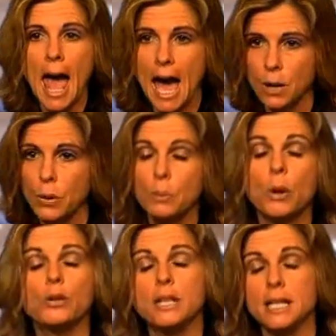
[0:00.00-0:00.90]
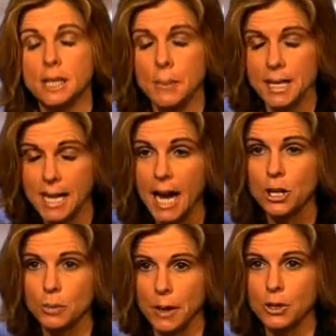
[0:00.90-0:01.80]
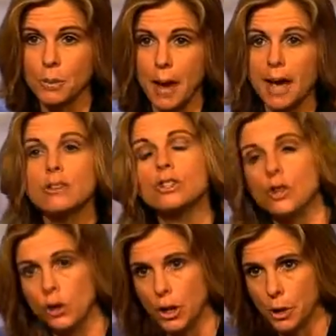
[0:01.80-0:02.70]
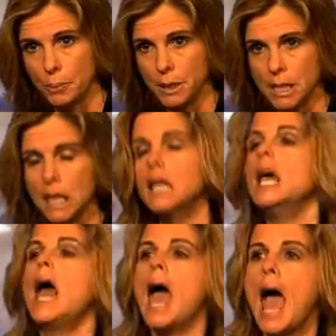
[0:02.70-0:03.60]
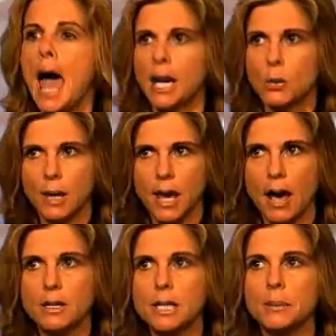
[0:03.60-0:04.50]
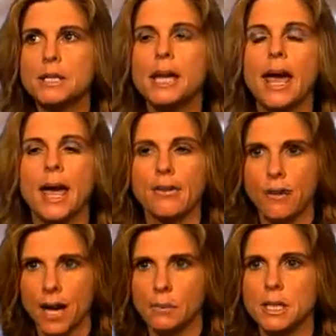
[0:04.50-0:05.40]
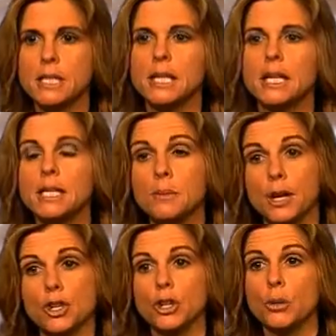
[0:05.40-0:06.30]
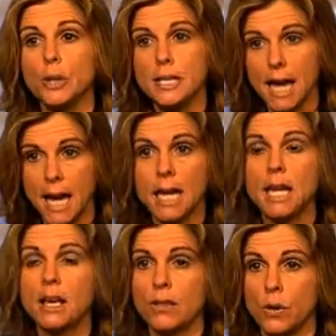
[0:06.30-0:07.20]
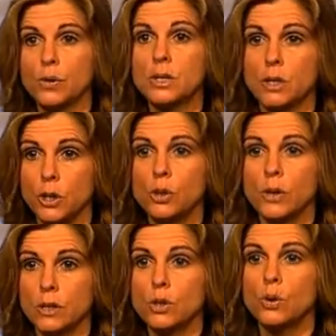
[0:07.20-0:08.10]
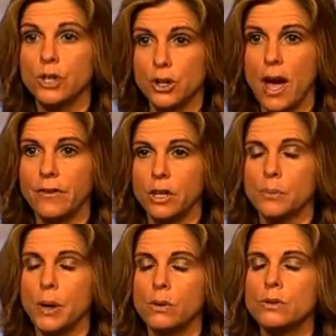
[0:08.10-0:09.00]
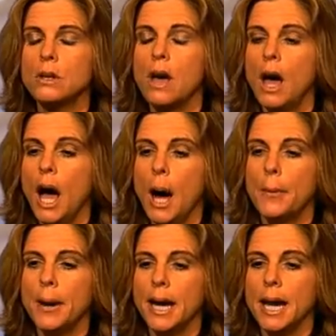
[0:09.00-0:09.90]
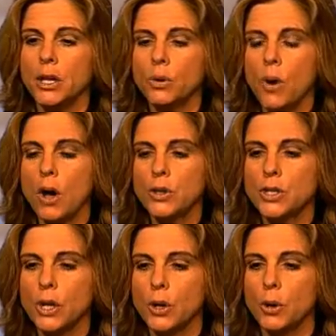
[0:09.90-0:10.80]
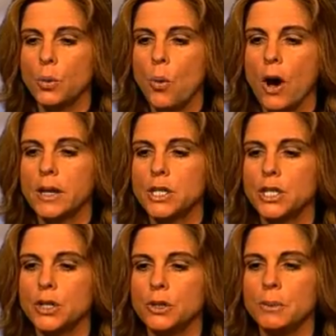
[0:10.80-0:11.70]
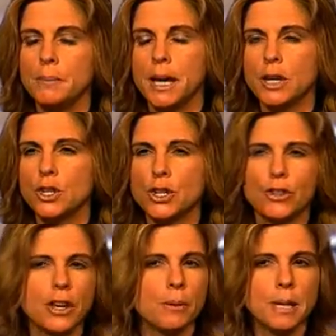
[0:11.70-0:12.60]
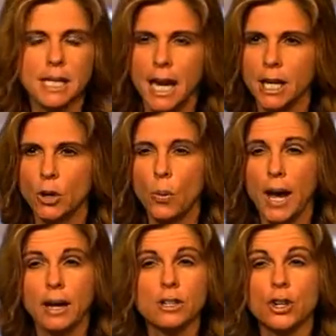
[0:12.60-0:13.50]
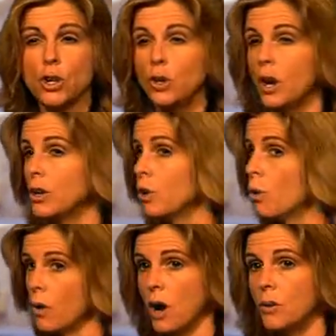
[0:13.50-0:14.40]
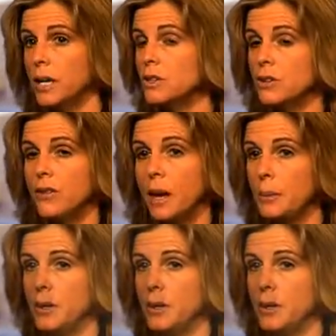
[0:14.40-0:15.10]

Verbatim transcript: adequate protein to maintain your muscle mass, you're no longer building it, adequate calcium intake, vitamin D to make sure you're retaining those nutrient stores you have in your bones. But you also want to be making sure that you're maintaining your weight because you're no longer growing during that